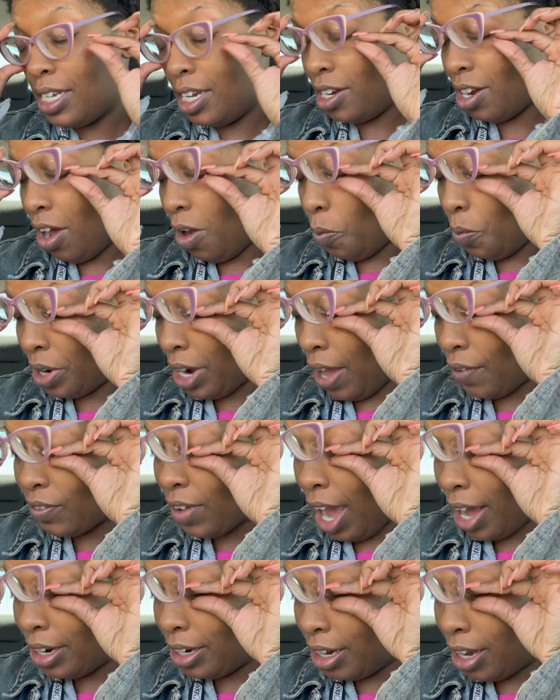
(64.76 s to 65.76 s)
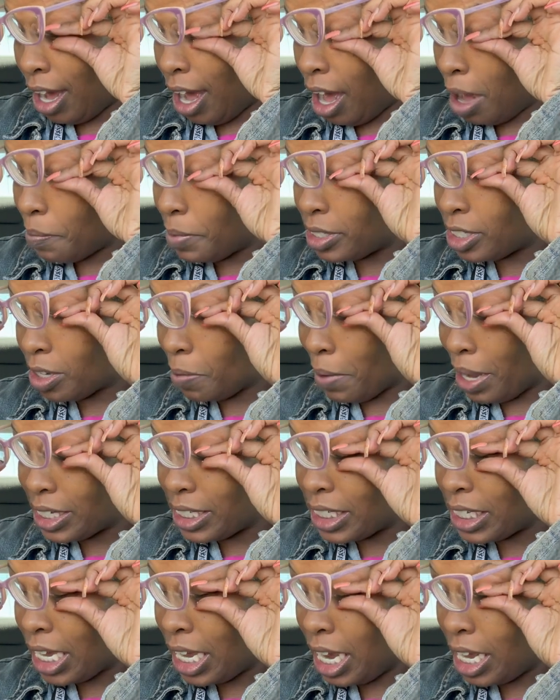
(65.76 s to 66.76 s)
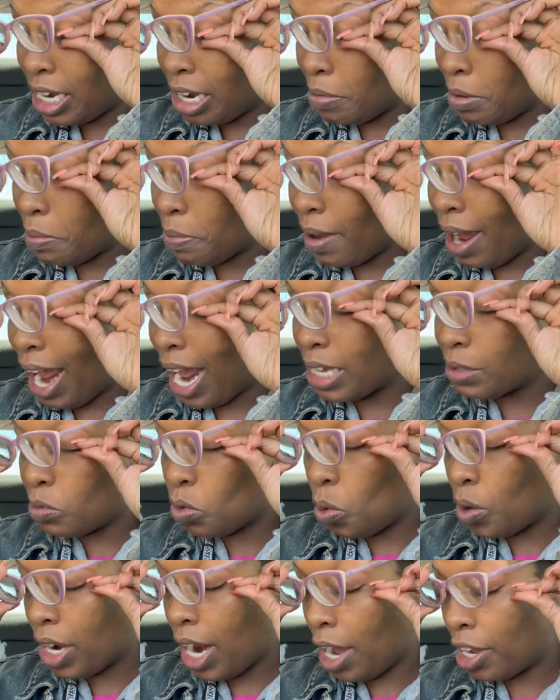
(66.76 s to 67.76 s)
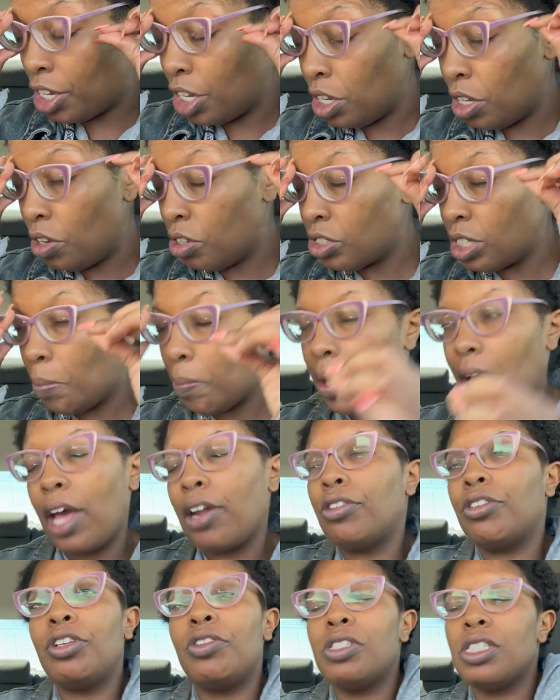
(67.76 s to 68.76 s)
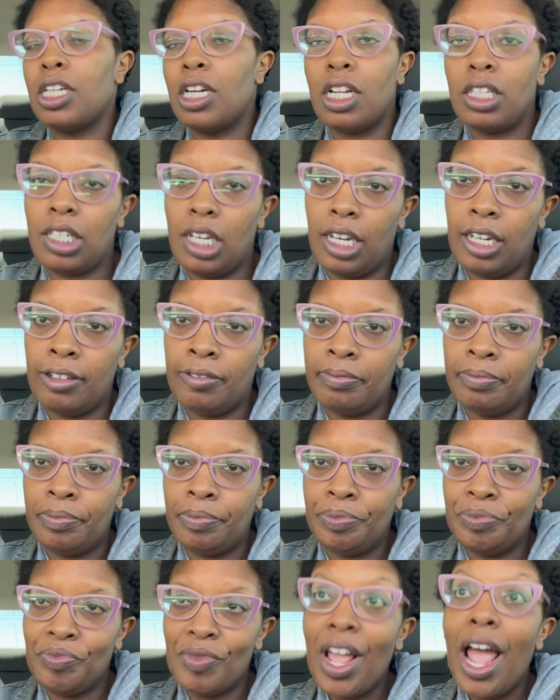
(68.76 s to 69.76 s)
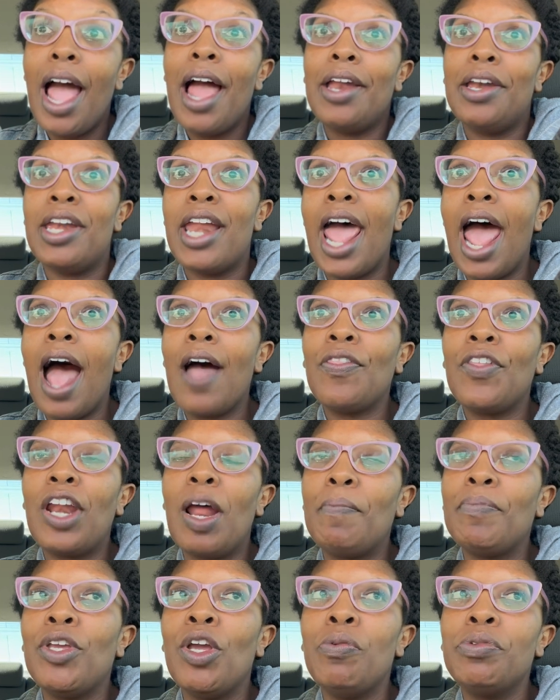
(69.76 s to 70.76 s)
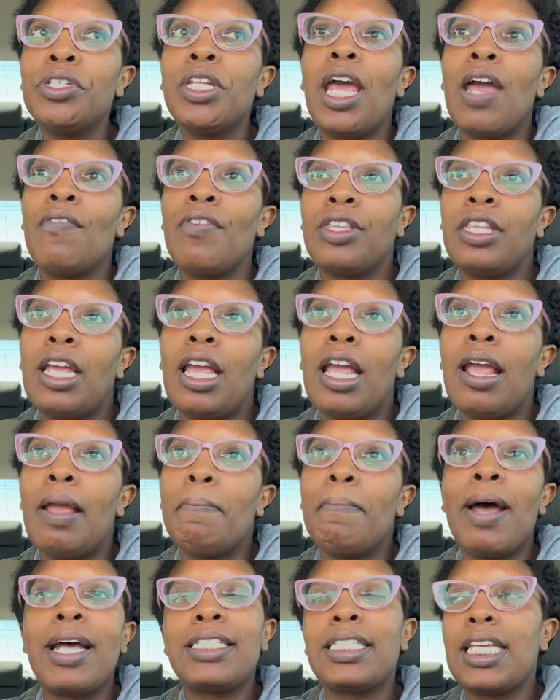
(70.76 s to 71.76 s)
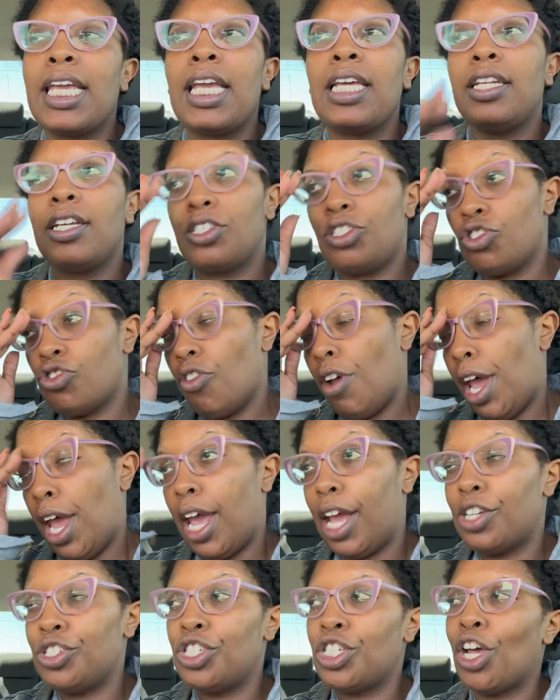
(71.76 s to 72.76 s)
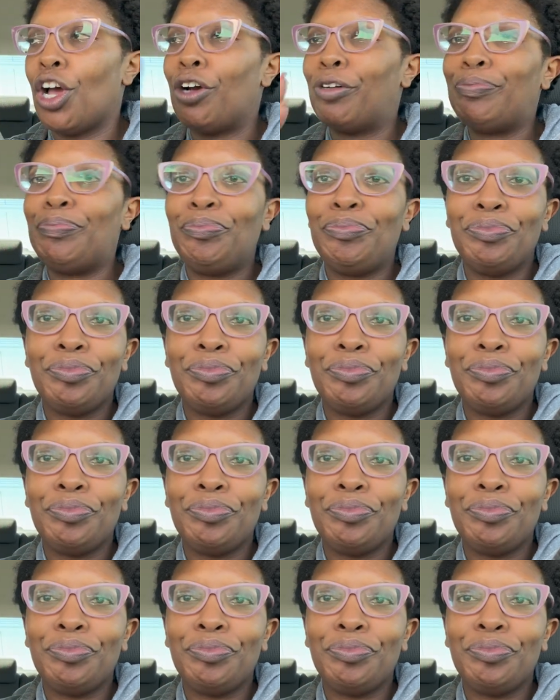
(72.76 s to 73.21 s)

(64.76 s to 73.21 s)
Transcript: you know, when I've gotten comments on my skin and people ask me what I use, I'm like, I don't use anything. Now that I'm using everything, my skin looks trash. So,